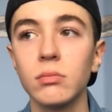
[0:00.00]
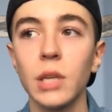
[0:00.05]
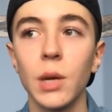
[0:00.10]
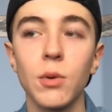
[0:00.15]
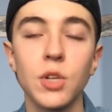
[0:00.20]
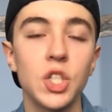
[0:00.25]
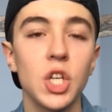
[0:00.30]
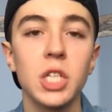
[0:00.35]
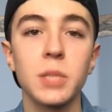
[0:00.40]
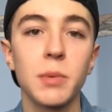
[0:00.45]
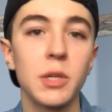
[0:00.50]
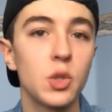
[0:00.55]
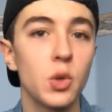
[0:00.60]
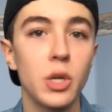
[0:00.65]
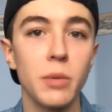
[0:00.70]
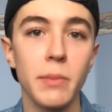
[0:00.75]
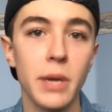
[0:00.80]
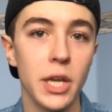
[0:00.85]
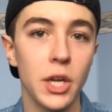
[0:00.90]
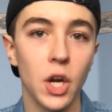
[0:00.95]
It was just
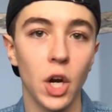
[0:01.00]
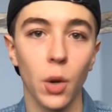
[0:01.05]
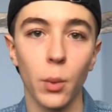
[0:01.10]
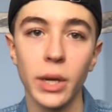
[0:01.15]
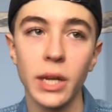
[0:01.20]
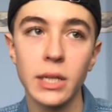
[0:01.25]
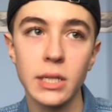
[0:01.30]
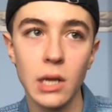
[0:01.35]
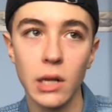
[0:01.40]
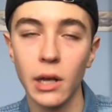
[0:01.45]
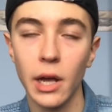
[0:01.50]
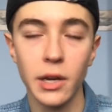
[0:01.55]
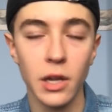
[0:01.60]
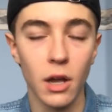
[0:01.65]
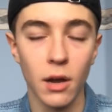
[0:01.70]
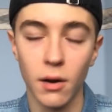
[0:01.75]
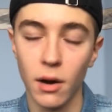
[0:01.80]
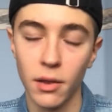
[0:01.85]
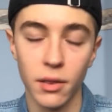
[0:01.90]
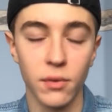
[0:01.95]
between me and her. We didn't tell any
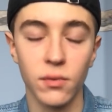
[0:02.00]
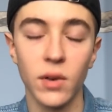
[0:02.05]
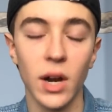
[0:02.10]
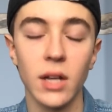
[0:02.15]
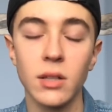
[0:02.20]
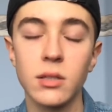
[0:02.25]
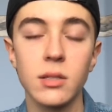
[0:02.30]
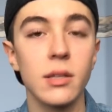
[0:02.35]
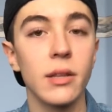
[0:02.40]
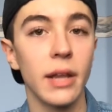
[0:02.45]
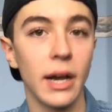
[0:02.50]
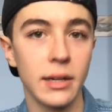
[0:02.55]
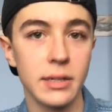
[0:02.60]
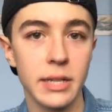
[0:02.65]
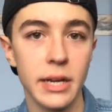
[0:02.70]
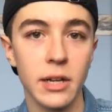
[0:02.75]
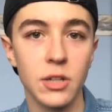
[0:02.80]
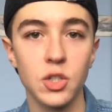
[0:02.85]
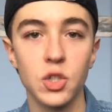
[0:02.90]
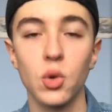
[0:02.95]
of our other friends that
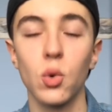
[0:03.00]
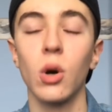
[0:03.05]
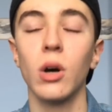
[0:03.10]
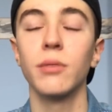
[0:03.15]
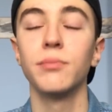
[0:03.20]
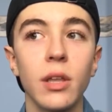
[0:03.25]
day at school.